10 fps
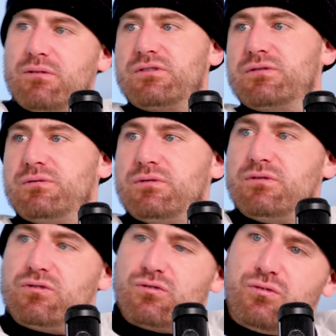I was
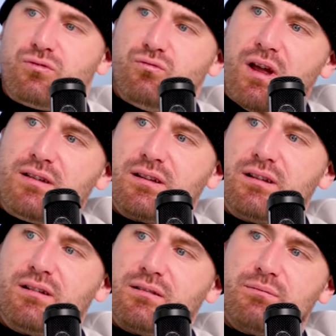
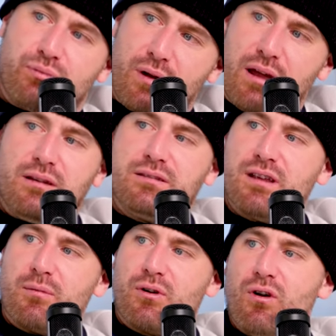racing Brett
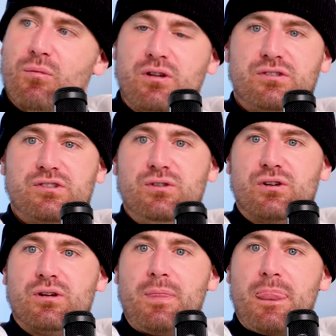and home on a
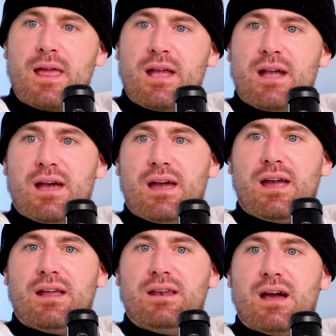scooter,
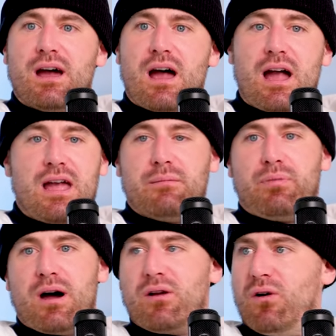and uh, I
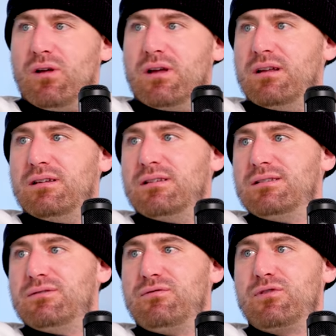hit a pothole
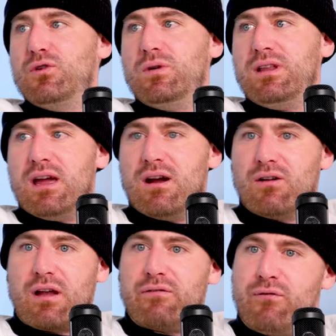and flew in the
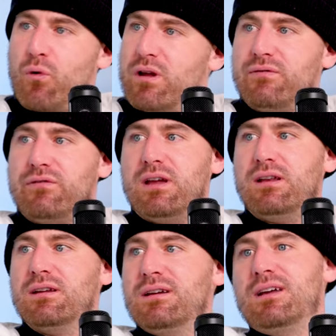air like 40
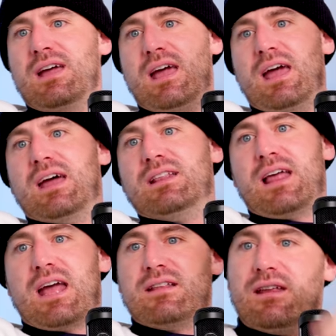feet
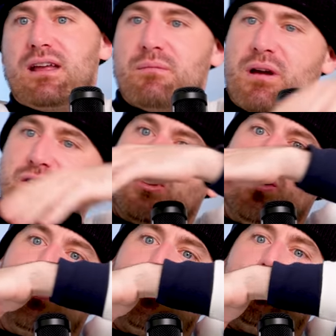and landed, and my
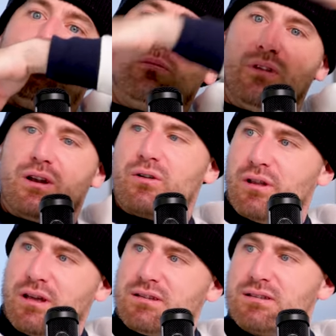shoulder
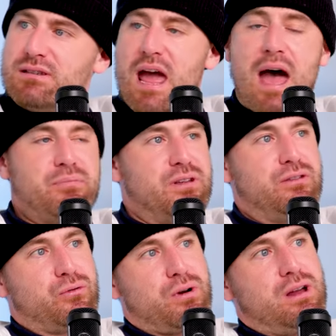literally
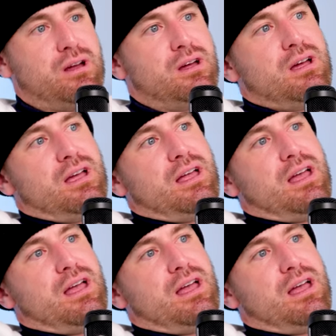snapped in three,